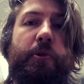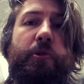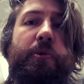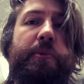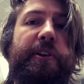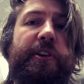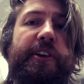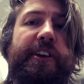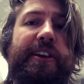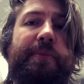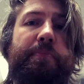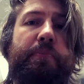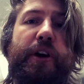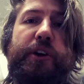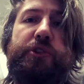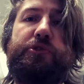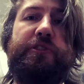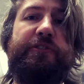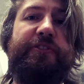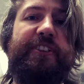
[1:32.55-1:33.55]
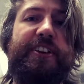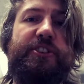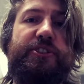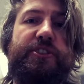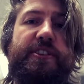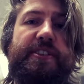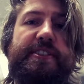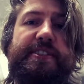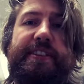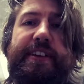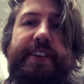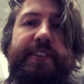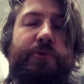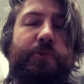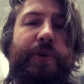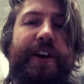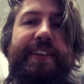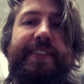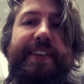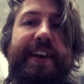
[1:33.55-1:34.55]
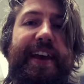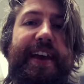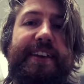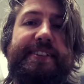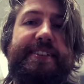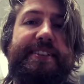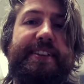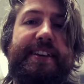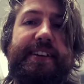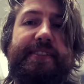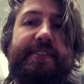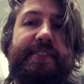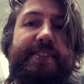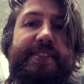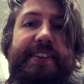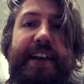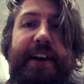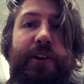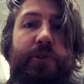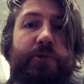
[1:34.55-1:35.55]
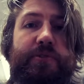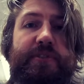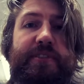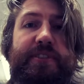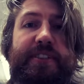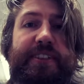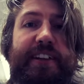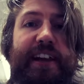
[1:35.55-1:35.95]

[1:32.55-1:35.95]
We'll be looking at micro features like the way that editing, sound,